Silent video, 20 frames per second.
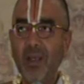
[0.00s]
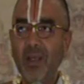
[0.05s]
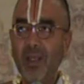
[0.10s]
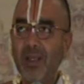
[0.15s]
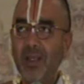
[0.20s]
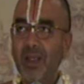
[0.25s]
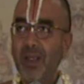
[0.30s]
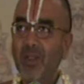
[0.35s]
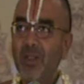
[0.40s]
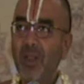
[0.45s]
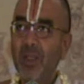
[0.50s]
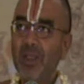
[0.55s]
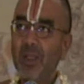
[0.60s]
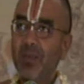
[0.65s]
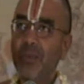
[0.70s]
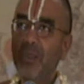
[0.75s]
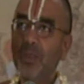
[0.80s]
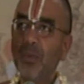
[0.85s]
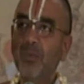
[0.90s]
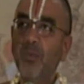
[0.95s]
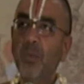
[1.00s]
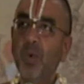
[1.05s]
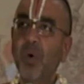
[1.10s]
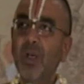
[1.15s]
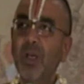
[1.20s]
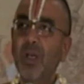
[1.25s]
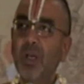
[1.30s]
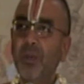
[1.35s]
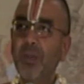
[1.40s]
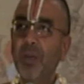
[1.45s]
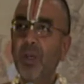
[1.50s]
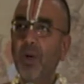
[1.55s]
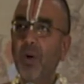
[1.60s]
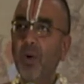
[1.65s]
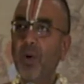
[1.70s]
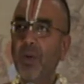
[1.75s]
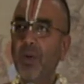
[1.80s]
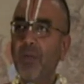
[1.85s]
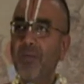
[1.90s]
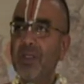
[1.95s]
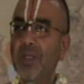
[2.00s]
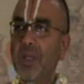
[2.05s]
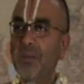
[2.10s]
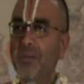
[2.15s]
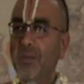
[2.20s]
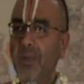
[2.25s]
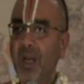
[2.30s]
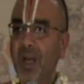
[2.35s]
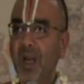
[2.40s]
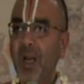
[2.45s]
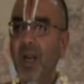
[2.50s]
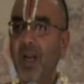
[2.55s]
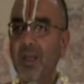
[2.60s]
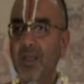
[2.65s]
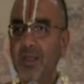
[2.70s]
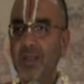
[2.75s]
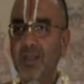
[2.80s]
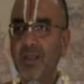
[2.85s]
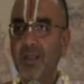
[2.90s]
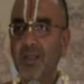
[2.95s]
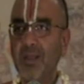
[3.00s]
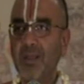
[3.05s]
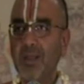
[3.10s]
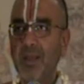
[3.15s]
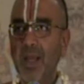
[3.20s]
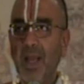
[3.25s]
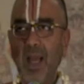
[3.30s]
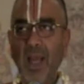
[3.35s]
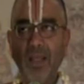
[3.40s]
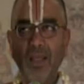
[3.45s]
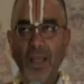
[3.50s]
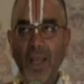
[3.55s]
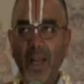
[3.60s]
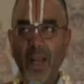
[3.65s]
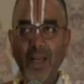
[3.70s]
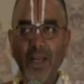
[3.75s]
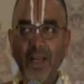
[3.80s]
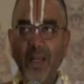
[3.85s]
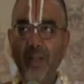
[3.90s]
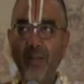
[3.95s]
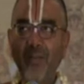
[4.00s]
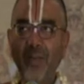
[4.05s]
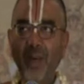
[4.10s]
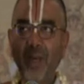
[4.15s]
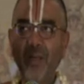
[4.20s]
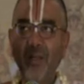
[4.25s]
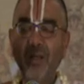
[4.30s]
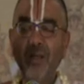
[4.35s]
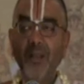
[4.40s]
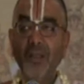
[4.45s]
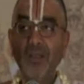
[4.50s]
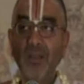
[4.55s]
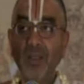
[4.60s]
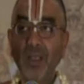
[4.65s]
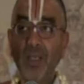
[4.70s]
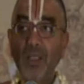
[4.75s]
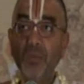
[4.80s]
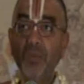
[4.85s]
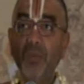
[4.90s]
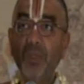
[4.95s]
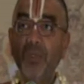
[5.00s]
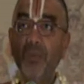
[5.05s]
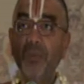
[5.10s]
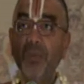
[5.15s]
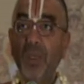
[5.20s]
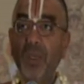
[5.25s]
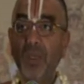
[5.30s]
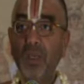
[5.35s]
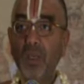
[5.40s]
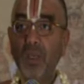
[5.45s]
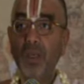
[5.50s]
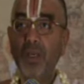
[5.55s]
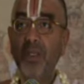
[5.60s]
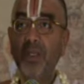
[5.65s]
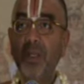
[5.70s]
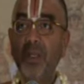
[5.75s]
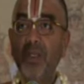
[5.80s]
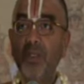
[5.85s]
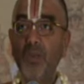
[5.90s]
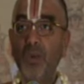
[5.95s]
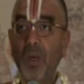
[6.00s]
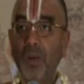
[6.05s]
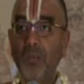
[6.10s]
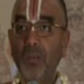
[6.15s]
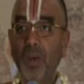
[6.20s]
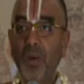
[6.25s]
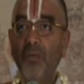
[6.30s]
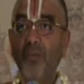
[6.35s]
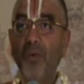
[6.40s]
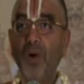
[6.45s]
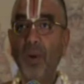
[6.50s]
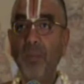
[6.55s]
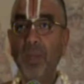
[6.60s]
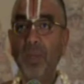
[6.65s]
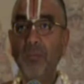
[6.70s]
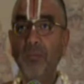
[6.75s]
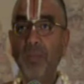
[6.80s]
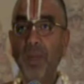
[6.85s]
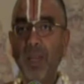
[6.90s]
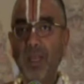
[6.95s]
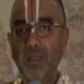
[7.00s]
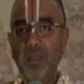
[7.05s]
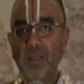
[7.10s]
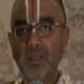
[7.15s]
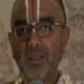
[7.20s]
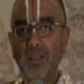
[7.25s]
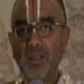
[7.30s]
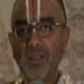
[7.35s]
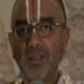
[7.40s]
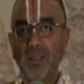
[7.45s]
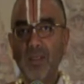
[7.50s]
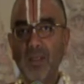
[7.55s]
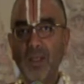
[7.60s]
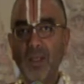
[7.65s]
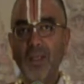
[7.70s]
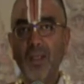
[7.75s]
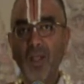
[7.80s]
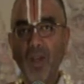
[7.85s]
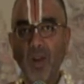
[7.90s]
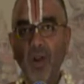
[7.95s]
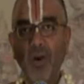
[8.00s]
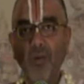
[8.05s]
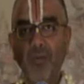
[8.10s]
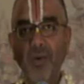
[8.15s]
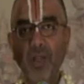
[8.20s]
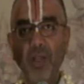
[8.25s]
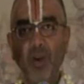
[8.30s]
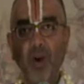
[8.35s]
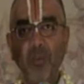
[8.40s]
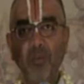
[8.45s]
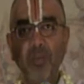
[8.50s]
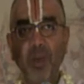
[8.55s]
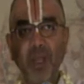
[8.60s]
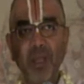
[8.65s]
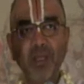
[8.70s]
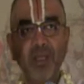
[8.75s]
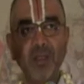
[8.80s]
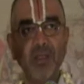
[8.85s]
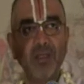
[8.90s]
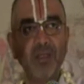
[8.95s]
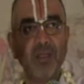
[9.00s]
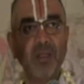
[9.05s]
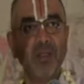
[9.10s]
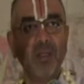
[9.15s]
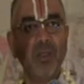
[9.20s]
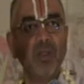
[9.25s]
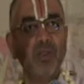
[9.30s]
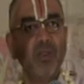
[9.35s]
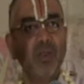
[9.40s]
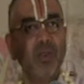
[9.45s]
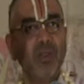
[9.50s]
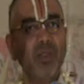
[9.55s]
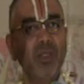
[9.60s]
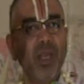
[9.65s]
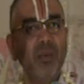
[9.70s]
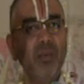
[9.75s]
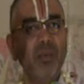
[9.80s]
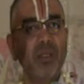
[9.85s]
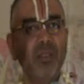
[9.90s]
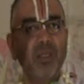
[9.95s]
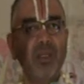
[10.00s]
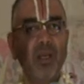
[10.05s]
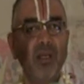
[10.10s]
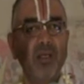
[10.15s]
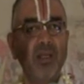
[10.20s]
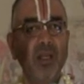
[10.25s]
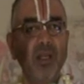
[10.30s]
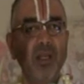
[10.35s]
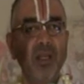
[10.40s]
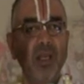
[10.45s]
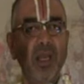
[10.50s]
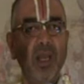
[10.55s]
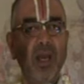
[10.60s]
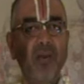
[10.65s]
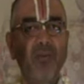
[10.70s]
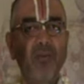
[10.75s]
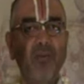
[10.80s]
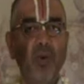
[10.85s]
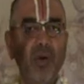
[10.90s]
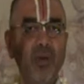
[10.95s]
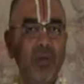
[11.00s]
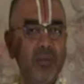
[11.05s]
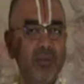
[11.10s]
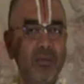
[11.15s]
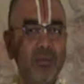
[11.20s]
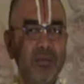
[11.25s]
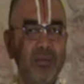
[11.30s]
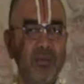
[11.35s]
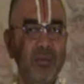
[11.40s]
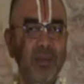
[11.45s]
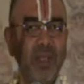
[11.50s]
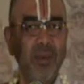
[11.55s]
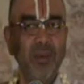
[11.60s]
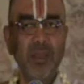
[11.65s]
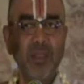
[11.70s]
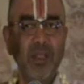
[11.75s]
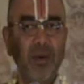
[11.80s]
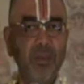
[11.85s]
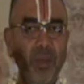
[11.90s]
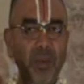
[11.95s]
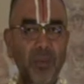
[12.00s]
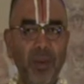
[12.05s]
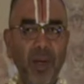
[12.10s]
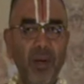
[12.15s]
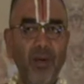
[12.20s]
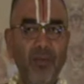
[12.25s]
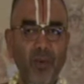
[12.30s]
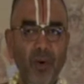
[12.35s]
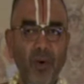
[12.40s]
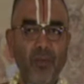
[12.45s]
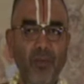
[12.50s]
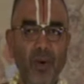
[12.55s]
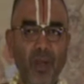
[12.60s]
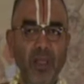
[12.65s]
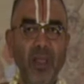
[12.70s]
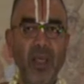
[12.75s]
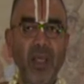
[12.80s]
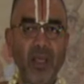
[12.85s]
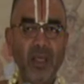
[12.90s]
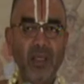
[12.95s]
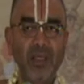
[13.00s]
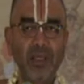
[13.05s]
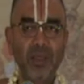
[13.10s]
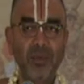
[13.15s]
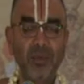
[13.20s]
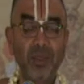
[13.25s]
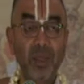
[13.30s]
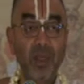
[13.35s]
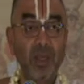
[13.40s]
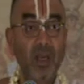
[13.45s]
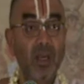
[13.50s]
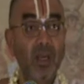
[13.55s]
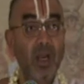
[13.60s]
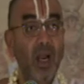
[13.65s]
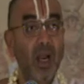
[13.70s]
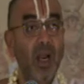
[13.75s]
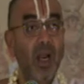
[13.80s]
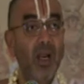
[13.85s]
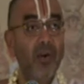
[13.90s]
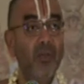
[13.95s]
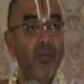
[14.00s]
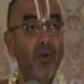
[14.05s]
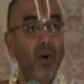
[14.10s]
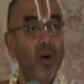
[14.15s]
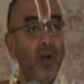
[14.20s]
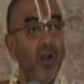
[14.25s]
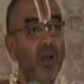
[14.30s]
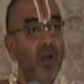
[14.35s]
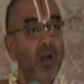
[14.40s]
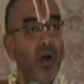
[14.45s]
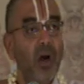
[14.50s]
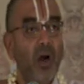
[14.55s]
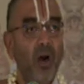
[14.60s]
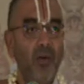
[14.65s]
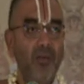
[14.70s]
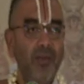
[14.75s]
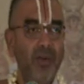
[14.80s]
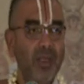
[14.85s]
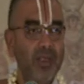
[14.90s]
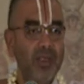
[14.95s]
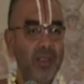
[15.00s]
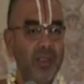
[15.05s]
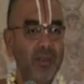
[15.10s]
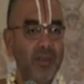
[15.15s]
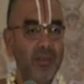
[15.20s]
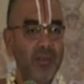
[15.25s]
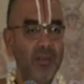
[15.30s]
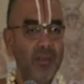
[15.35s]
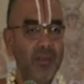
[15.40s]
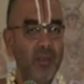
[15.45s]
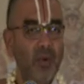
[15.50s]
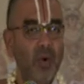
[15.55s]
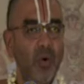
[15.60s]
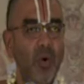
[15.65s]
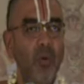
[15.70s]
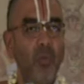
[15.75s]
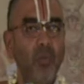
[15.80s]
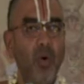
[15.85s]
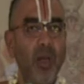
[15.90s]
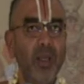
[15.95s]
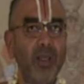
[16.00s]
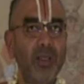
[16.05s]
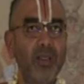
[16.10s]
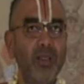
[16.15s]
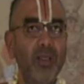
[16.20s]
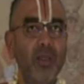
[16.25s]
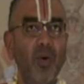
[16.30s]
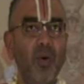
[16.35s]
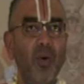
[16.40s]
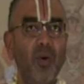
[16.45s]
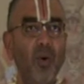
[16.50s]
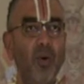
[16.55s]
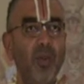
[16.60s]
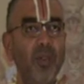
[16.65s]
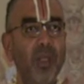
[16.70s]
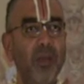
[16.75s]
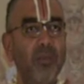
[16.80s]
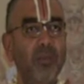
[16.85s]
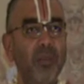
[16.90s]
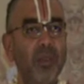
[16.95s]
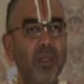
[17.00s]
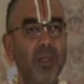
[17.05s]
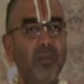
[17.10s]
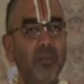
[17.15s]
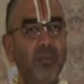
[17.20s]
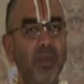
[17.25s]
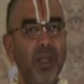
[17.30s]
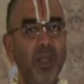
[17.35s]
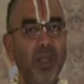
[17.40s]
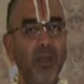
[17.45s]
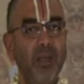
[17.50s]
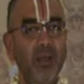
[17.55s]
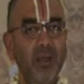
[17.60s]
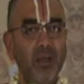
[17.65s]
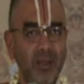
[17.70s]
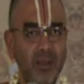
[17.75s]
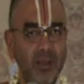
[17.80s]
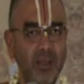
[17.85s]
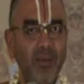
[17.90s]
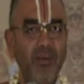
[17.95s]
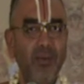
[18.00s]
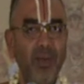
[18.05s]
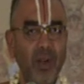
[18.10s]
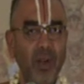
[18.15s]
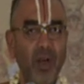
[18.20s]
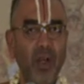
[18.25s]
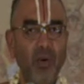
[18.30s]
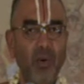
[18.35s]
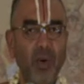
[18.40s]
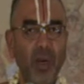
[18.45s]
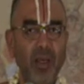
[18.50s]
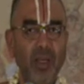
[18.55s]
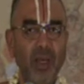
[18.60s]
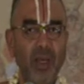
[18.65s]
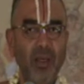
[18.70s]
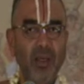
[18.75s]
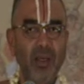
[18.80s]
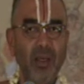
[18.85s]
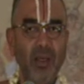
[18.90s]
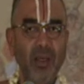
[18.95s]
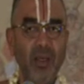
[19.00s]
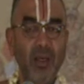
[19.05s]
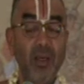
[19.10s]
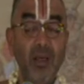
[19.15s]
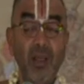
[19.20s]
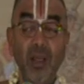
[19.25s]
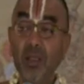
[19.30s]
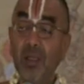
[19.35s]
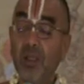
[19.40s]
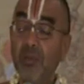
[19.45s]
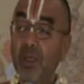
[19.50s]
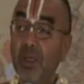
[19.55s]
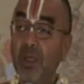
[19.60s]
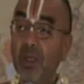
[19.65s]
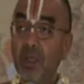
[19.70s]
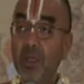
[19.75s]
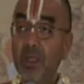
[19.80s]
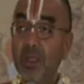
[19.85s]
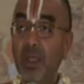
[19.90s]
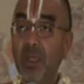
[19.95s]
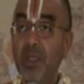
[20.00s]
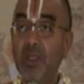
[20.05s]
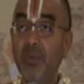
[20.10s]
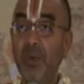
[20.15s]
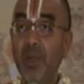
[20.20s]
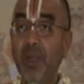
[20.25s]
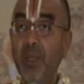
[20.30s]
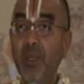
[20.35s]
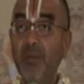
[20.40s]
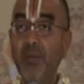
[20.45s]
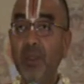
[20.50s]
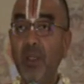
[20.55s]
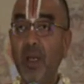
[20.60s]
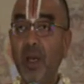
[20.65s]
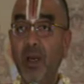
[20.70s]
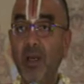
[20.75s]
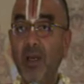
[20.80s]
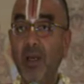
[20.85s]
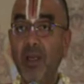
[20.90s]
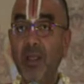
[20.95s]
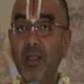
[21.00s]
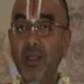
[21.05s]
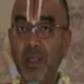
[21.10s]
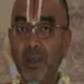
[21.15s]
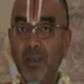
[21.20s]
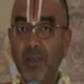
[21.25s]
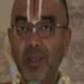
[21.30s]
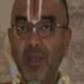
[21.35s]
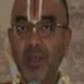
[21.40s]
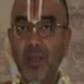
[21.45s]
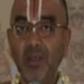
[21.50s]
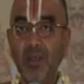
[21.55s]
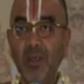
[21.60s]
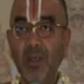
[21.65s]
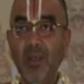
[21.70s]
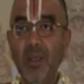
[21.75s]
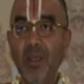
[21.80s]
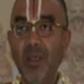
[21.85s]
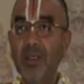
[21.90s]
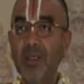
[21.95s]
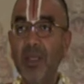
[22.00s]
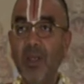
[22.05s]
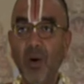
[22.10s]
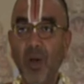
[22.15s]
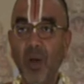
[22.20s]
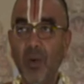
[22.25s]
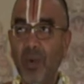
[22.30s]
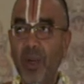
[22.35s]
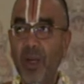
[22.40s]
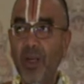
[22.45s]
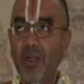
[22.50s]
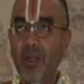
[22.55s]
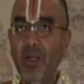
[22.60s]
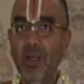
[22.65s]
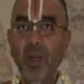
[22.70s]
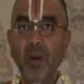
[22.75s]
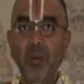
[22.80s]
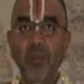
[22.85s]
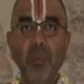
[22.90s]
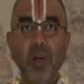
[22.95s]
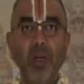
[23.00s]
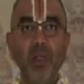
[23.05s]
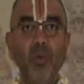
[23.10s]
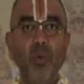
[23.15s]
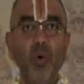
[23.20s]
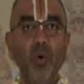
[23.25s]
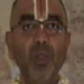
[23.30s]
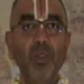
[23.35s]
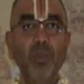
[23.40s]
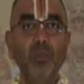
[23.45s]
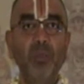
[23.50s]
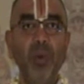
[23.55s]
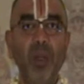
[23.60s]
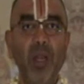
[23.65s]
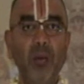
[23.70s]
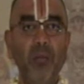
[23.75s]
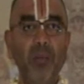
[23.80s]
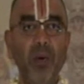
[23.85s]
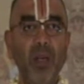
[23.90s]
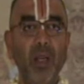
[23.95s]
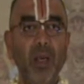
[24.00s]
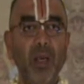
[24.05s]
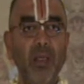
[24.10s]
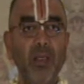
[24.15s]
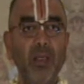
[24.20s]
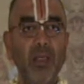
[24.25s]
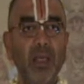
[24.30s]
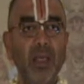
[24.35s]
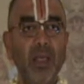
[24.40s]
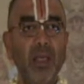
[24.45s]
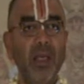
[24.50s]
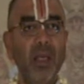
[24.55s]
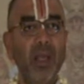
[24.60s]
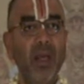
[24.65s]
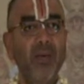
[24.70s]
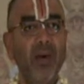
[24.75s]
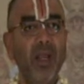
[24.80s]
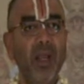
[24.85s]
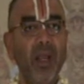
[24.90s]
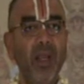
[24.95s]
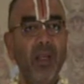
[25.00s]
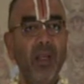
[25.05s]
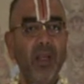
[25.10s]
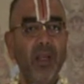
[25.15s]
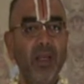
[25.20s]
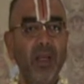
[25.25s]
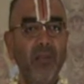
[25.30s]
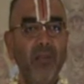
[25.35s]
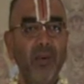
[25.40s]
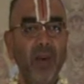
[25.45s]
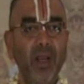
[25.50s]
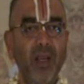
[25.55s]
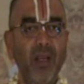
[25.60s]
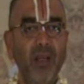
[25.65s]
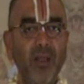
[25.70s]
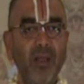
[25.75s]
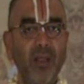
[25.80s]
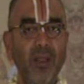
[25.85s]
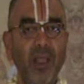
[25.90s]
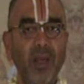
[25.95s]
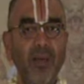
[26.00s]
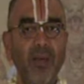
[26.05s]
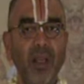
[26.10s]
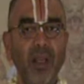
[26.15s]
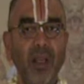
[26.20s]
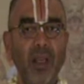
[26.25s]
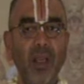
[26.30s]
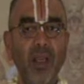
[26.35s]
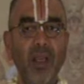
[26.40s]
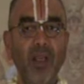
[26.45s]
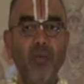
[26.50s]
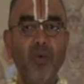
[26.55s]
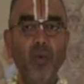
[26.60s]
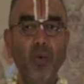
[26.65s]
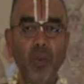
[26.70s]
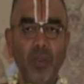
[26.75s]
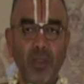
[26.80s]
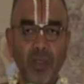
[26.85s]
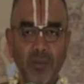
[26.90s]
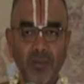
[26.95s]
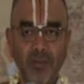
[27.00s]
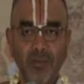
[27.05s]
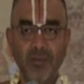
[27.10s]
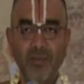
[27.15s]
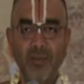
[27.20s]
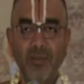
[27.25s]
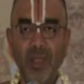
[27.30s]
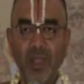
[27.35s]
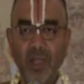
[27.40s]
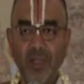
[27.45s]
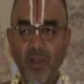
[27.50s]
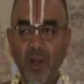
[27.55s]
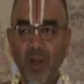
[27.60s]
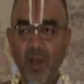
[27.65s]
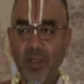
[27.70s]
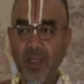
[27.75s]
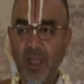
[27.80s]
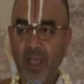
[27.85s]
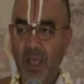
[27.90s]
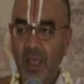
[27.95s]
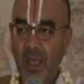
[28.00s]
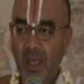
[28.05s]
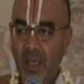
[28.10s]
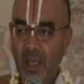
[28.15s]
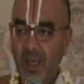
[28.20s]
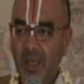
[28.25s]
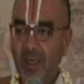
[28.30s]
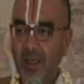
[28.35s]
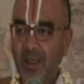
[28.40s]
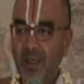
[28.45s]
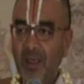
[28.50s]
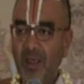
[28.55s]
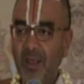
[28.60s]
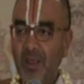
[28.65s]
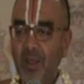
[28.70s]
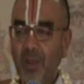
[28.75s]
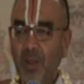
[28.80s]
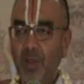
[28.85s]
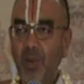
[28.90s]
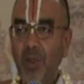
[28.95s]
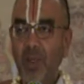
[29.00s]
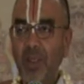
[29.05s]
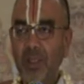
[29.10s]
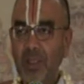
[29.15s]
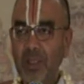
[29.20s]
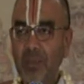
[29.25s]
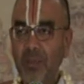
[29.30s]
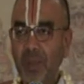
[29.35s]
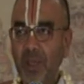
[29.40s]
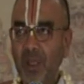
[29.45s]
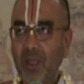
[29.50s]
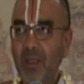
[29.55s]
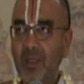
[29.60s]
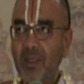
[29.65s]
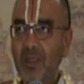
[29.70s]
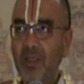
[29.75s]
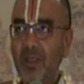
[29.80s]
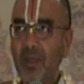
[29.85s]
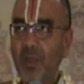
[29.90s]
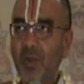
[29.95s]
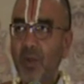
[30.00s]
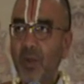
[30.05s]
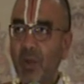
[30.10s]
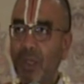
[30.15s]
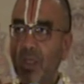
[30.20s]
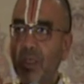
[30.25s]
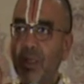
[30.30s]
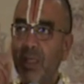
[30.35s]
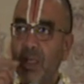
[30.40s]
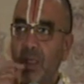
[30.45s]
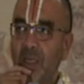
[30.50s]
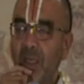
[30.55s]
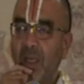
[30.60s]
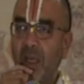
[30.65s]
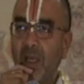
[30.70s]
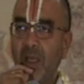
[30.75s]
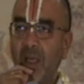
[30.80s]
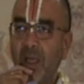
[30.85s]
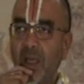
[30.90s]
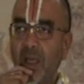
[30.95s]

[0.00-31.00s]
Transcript: They saw some smoke coming out of some huts and they identified these must be rishis who are performing penances. They are offering oblations. So they must certainly have food. They must have prepared food for their consumption and for offerings. Oh boys, go to them. Plead that we are all quite hungry. Tell them that Krishna is waiting with a hungry stomach. Yes, they all went. But those brahmanas never identified they were really fools. They thought they are doing this penance to reach Krishna.